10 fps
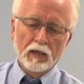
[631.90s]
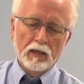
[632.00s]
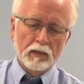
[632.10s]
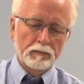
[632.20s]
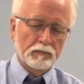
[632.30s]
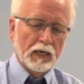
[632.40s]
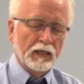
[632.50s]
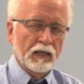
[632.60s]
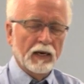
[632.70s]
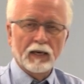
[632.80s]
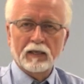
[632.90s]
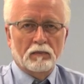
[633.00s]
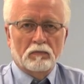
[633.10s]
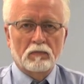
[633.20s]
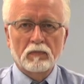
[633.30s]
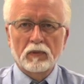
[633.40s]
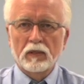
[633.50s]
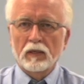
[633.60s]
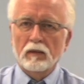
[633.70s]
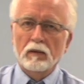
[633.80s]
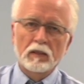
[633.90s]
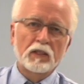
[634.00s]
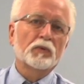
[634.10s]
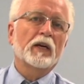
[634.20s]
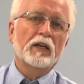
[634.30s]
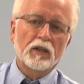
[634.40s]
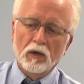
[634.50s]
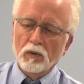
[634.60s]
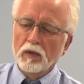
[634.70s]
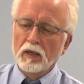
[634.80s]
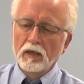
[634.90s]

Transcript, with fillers: Um, and then I can, uh, it's ready to go.